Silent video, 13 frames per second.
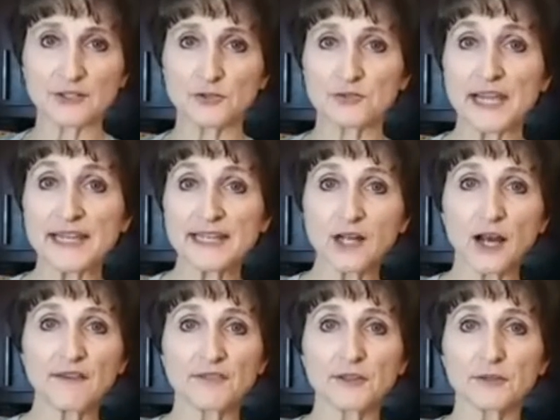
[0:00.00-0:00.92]
and you take it
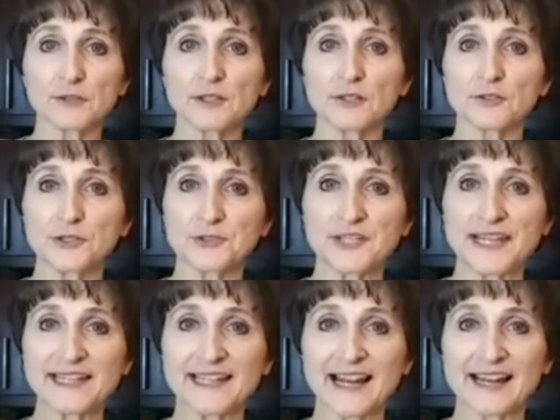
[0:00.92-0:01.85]
off the grill or you
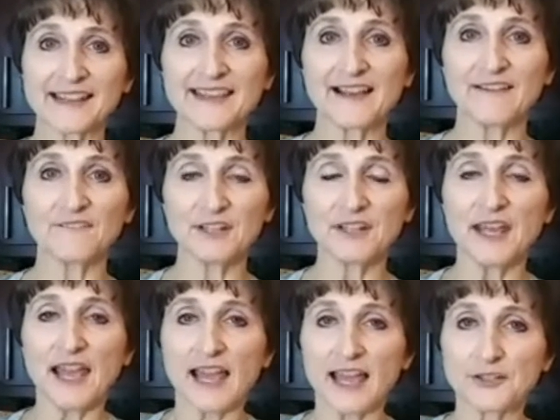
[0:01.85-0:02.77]
take it out of the
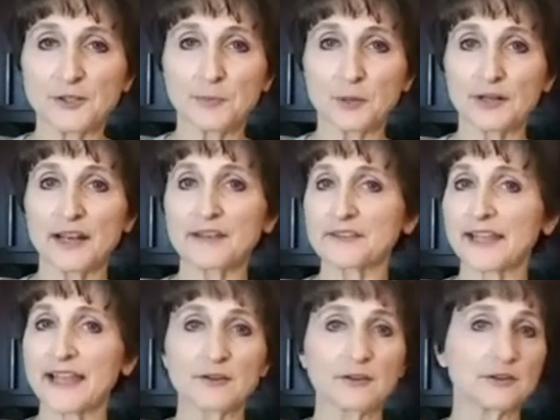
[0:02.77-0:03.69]
oven and you put it on the
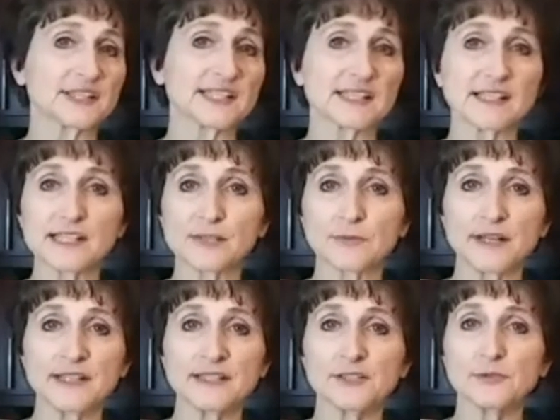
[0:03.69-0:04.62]
counter and slice
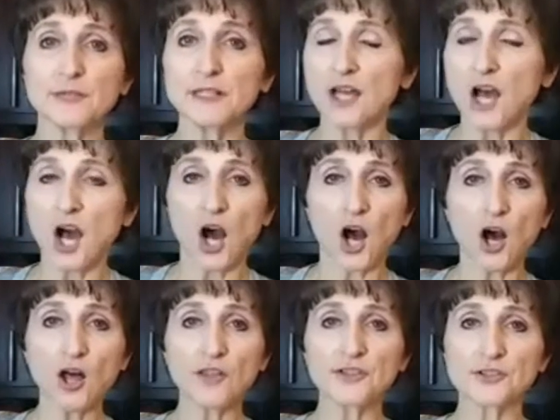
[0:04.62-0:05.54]
right into it,
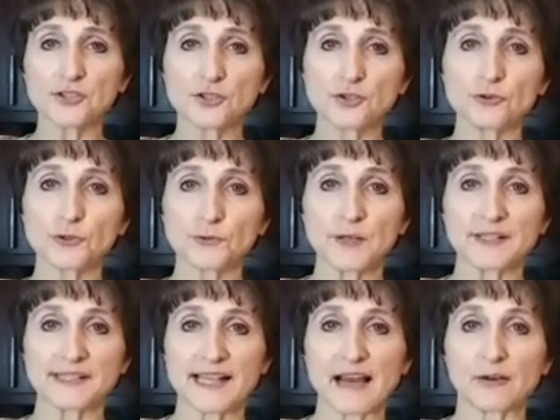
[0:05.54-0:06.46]
all this juice
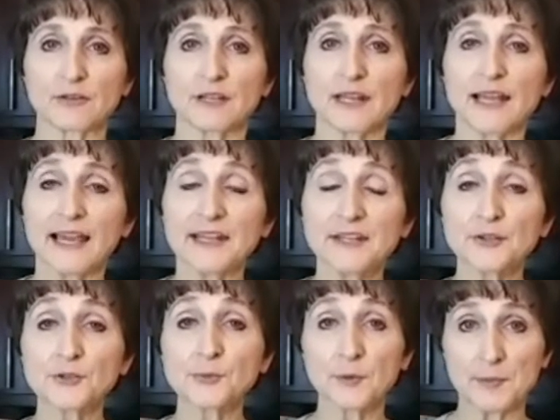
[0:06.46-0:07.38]
runs out. And
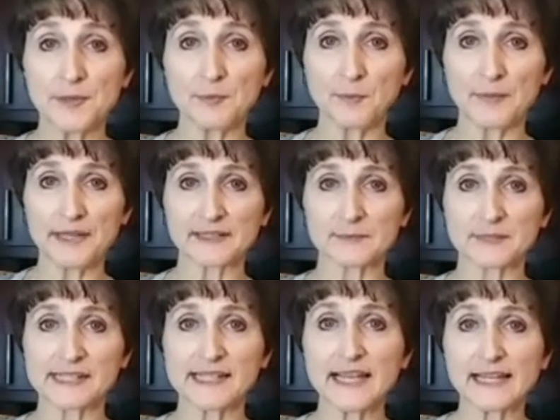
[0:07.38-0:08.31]
here's where people make the
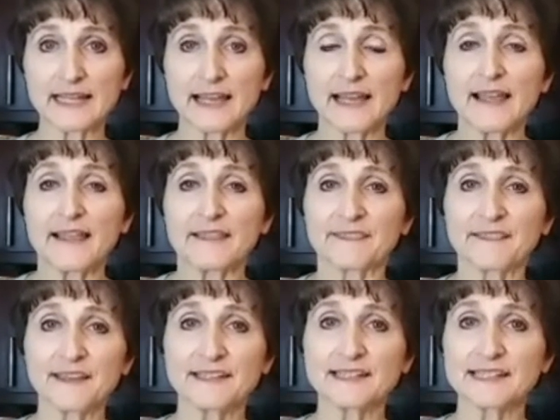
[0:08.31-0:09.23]
mistake.
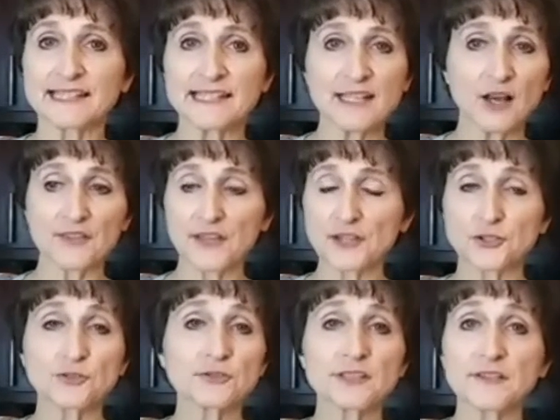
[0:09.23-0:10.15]
They see all that
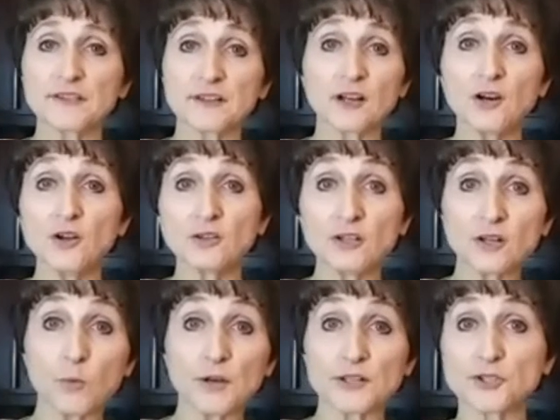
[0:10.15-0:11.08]
juice and they're like, oh,
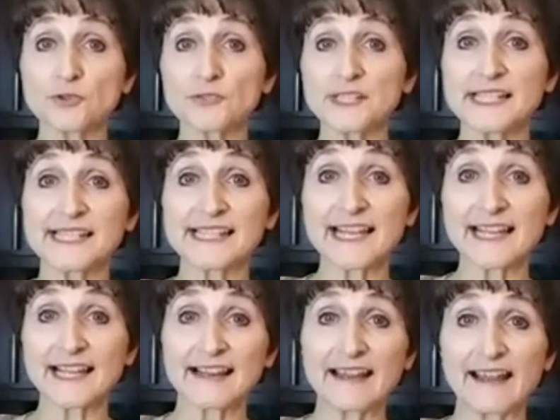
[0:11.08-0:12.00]
look, what a juicy
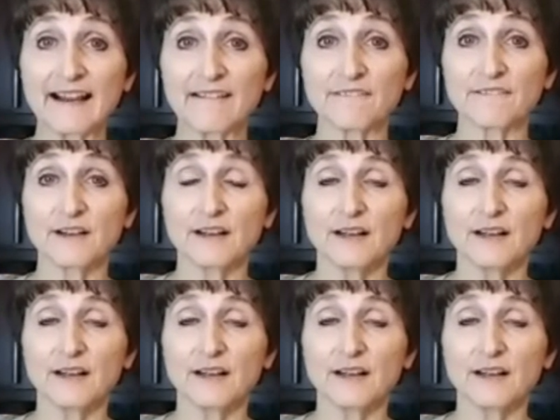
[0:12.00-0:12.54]
steak I have.